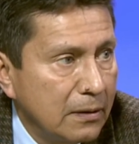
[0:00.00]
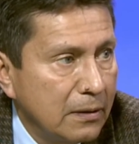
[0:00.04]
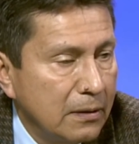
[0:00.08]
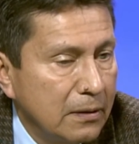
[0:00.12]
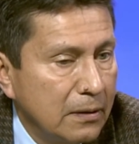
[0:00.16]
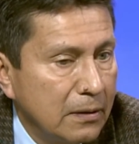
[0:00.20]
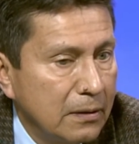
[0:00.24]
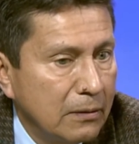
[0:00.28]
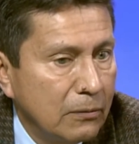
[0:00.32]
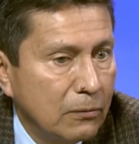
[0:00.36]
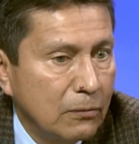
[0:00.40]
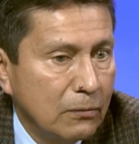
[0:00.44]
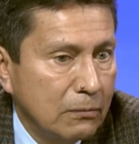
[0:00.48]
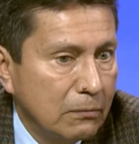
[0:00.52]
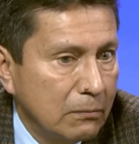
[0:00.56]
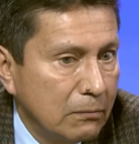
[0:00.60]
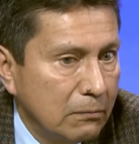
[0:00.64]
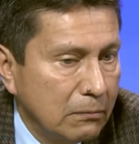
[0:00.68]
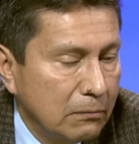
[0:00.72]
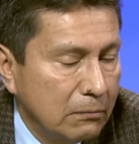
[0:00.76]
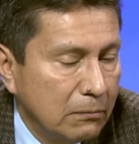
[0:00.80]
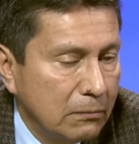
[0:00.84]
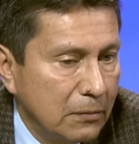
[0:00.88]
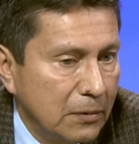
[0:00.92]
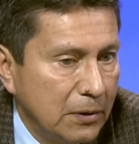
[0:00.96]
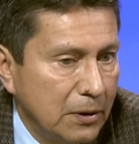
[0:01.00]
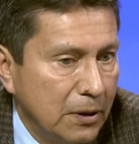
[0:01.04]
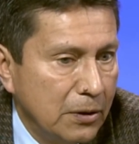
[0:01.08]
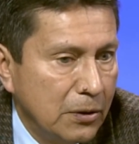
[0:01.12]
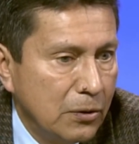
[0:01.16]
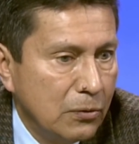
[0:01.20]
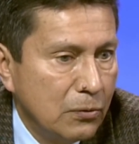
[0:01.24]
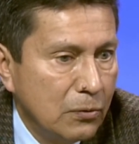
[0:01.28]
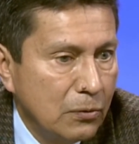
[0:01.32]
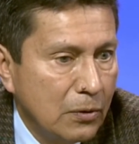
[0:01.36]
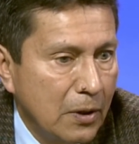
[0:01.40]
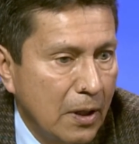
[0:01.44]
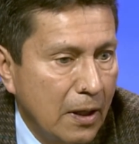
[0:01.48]
if, if,
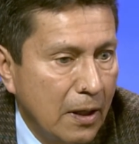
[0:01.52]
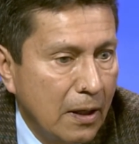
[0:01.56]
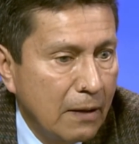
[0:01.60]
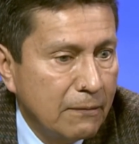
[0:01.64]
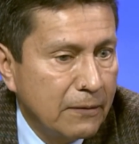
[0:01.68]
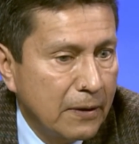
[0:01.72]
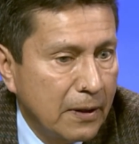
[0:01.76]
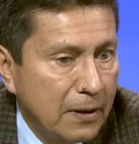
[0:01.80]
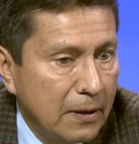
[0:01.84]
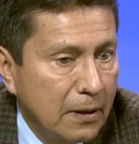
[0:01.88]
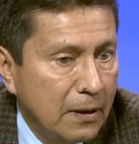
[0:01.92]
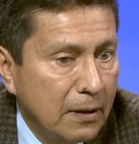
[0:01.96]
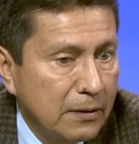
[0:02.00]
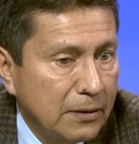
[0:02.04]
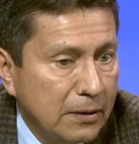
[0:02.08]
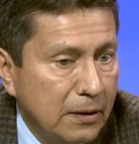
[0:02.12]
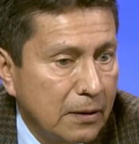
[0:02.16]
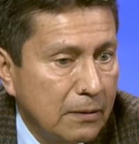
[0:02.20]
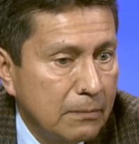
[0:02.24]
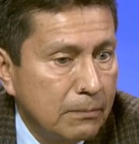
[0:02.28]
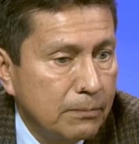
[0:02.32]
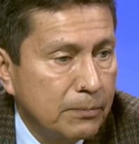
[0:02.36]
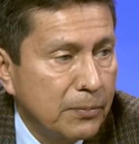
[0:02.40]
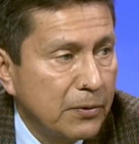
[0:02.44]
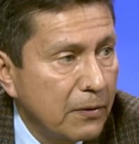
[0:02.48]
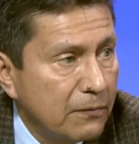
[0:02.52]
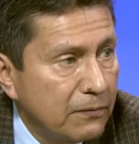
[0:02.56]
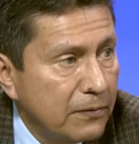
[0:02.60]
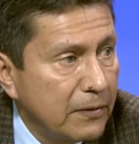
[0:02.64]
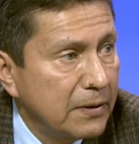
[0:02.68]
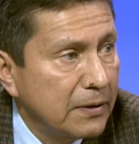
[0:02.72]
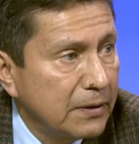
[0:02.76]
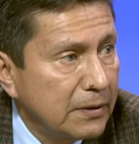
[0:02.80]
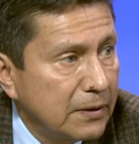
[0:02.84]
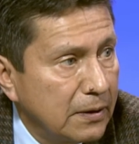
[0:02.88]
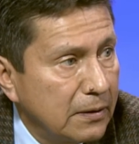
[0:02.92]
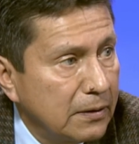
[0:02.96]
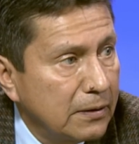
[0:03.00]
you have uh, some
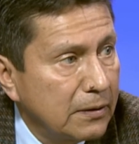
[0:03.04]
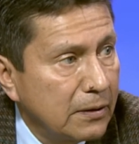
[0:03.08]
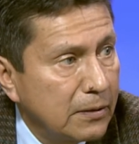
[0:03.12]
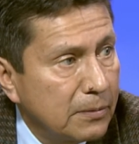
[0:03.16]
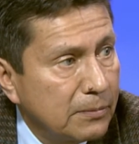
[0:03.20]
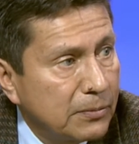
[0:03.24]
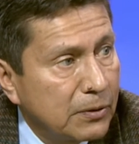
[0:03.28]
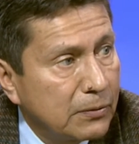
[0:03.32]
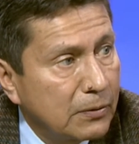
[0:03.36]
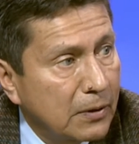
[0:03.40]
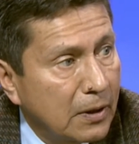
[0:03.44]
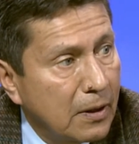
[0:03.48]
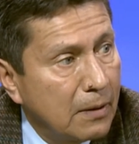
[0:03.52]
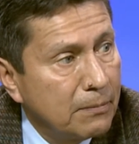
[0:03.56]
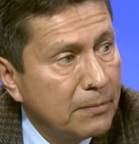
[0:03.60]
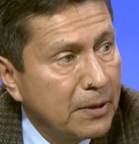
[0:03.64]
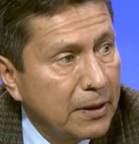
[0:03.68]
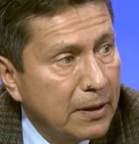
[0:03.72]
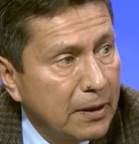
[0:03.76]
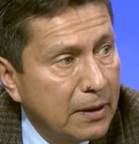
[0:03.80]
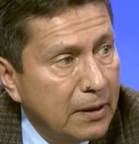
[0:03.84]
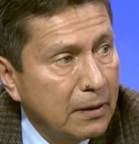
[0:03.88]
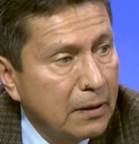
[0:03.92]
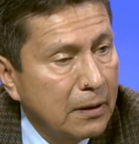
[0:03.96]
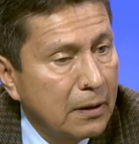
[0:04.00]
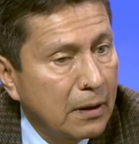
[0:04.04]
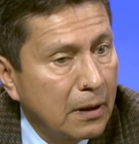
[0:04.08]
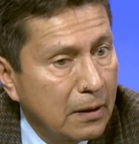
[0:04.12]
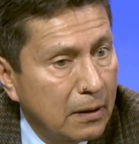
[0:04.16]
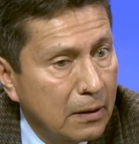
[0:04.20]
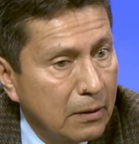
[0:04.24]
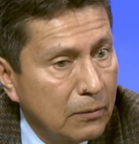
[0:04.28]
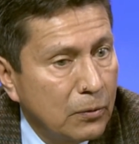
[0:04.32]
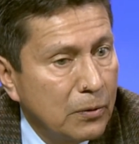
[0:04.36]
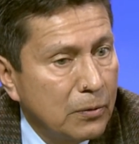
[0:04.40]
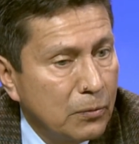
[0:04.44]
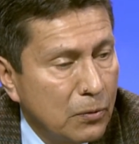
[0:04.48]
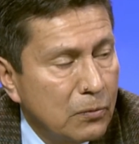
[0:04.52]
preference in terms of coming in, uh,
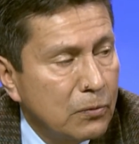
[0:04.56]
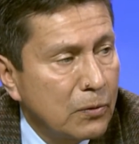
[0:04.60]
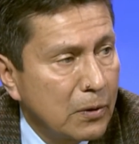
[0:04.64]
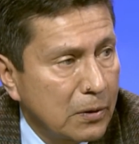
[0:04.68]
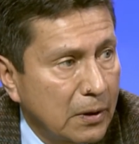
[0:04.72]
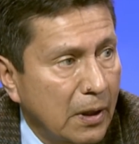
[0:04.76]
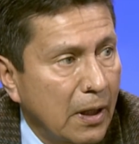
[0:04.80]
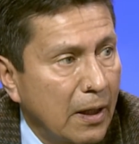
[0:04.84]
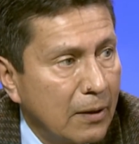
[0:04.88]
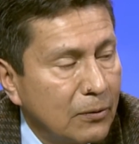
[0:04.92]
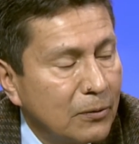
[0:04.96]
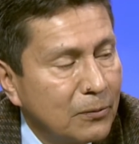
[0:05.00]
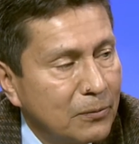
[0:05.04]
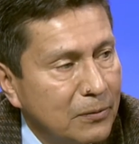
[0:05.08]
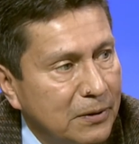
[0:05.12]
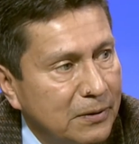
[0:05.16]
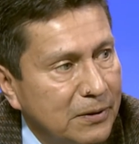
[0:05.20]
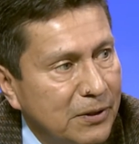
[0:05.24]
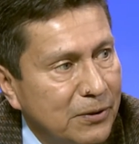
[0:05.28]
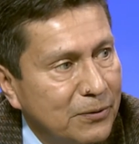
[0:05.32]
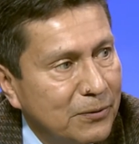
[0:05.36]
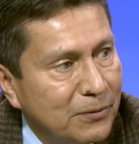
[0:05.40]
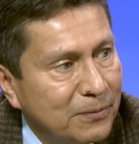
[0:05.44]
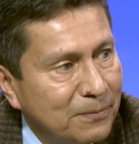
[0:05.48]
we will work out with you.